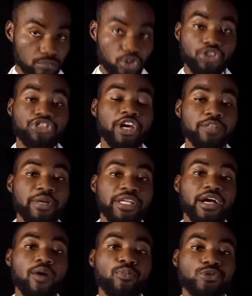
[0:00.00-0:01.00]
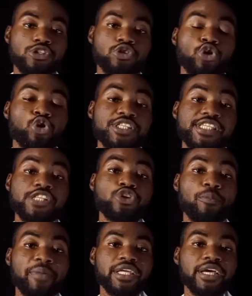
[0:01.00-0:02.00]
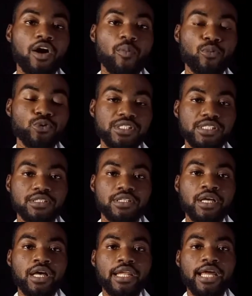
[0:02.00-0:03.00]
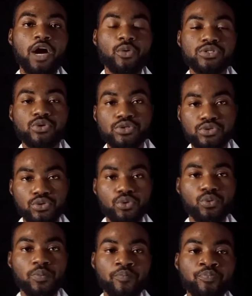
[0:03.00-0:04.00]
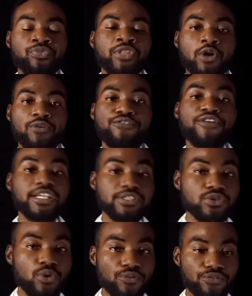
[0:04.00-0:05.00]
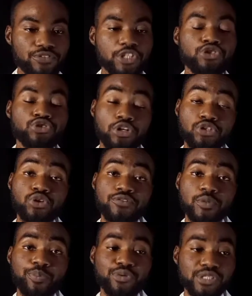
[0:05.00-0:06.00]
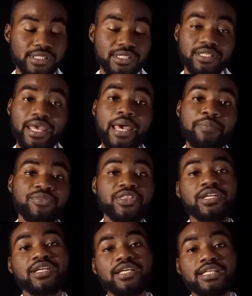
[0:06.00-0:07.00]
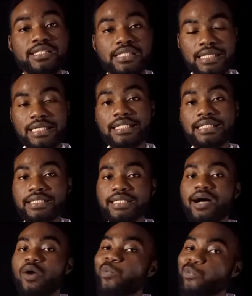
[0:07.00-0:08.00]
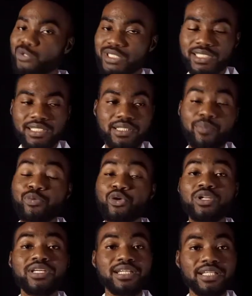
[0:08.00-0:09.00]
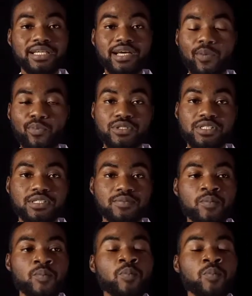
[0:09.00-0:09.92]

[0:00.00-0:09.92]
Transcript: your third medical posting or your senior medical posting, and how it's going to go. Now, first off, the structure of the posting. M3 is a clinical posting, a purely clinical posting,